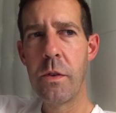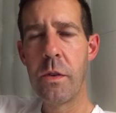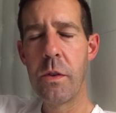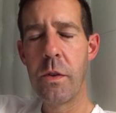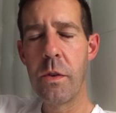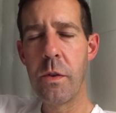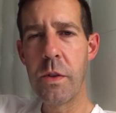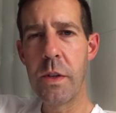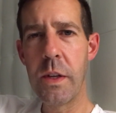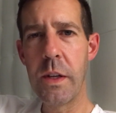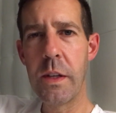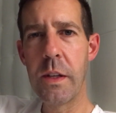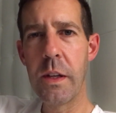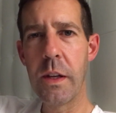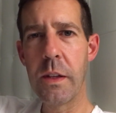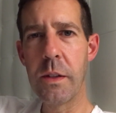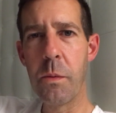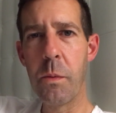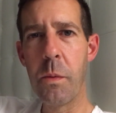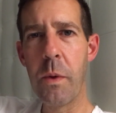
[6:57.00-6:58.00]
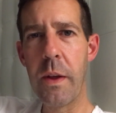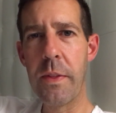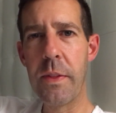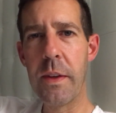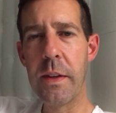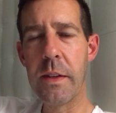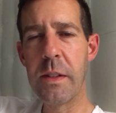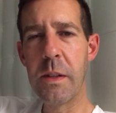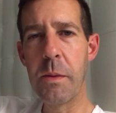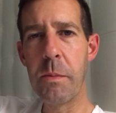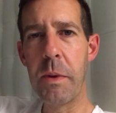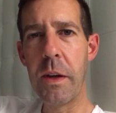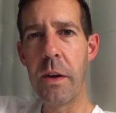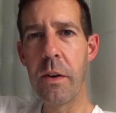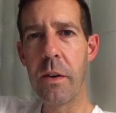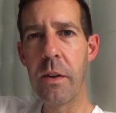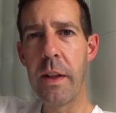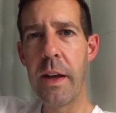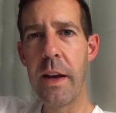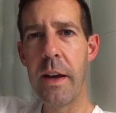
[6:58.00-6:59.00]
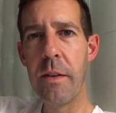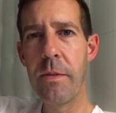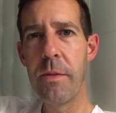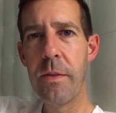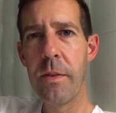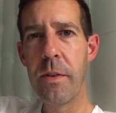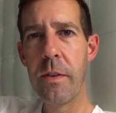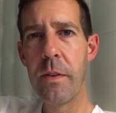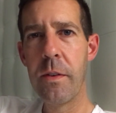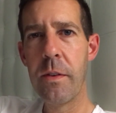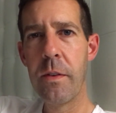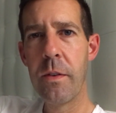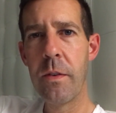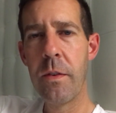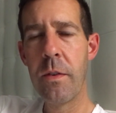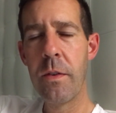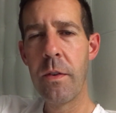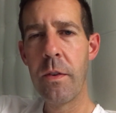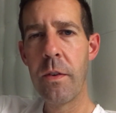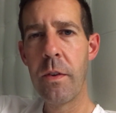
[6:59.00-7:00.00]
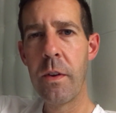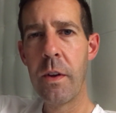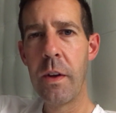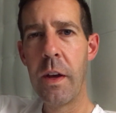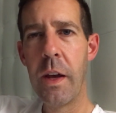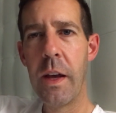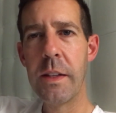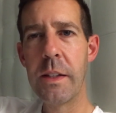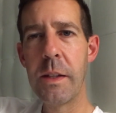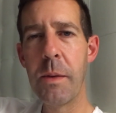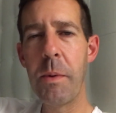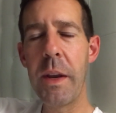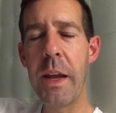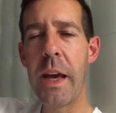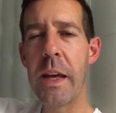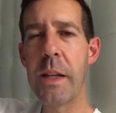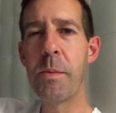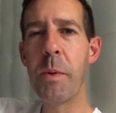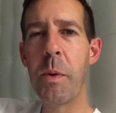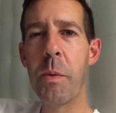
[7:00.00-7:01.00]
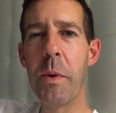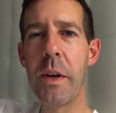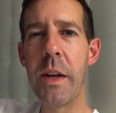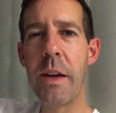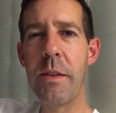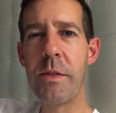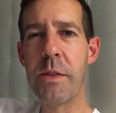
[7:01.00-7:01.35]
to she doesn't want this to be her life. Somebody asked me one day